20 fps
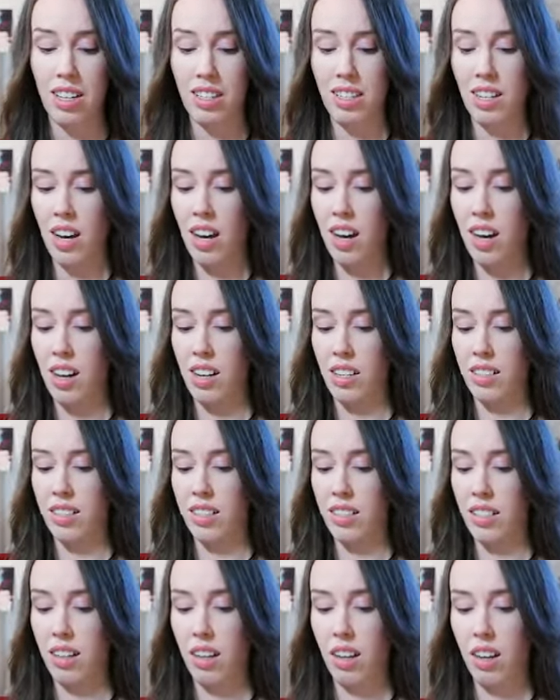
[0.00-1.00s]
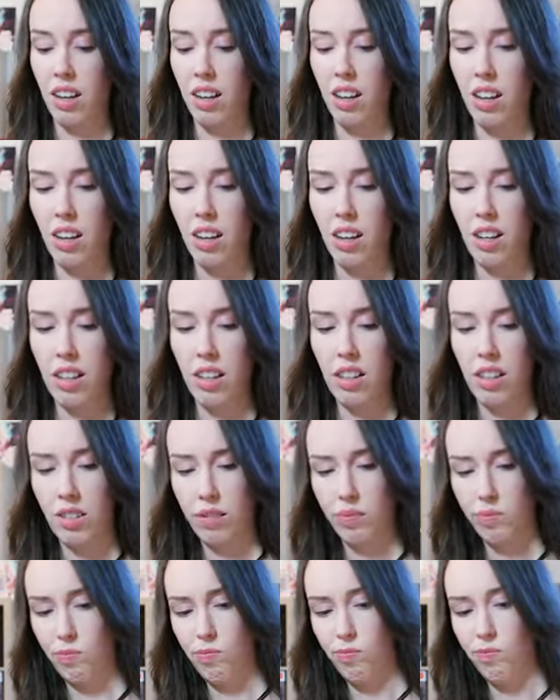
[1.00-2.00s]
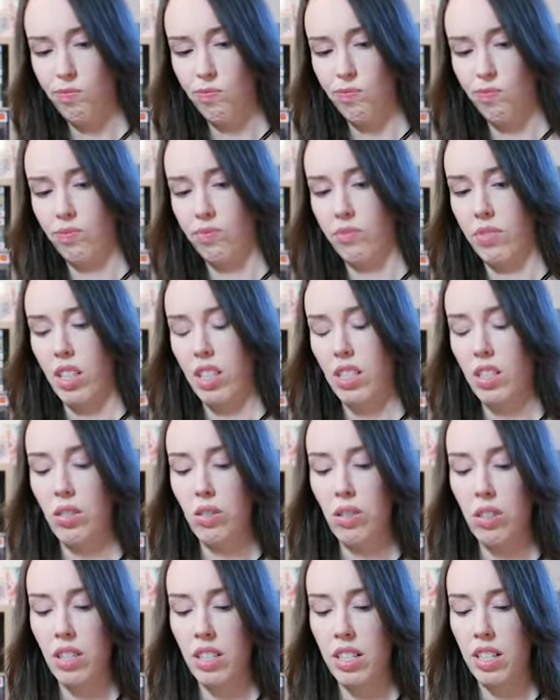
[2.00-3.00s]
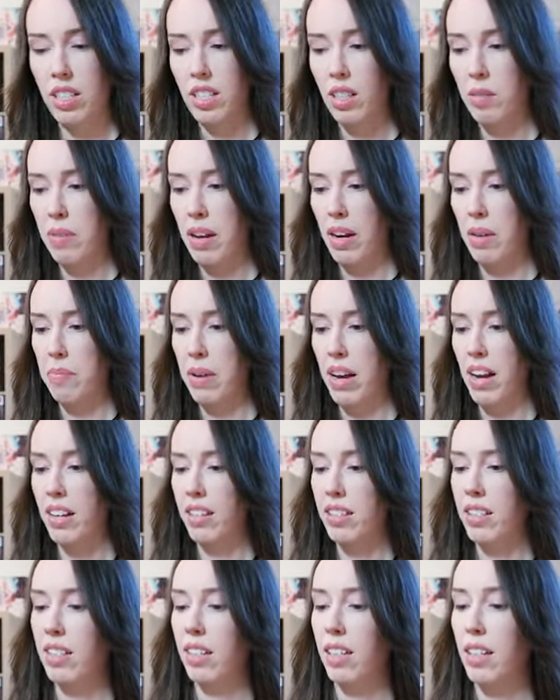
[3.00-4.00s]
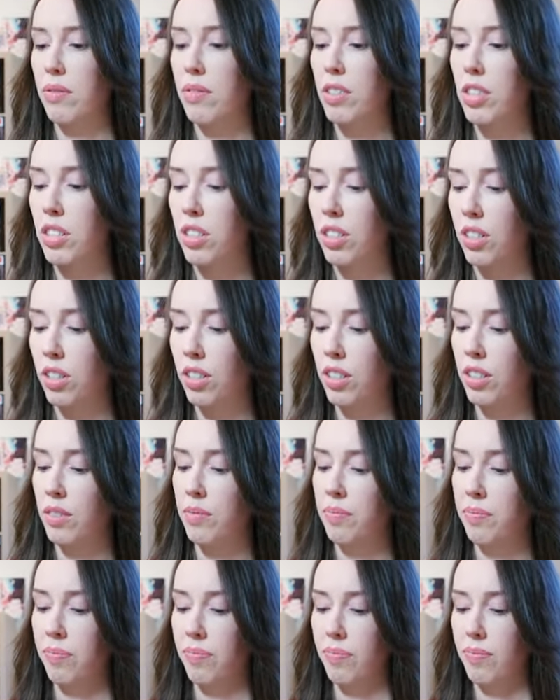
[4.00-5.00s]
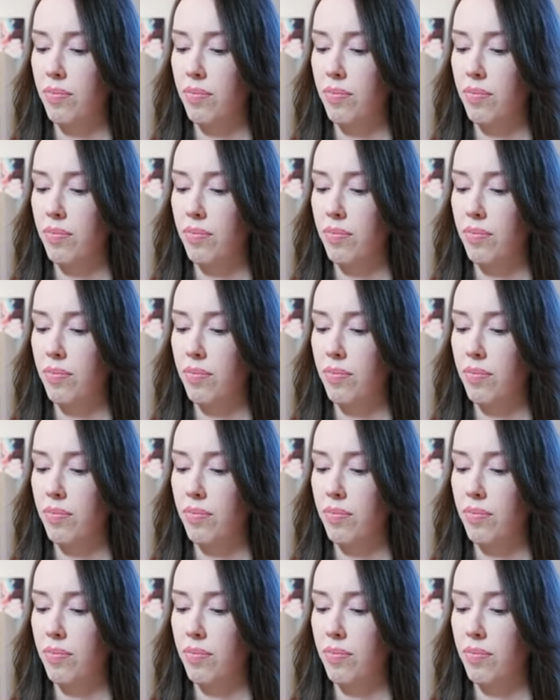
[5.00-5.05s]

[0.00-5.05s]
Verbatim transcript: SRs. I still got a decent amount of packs left, so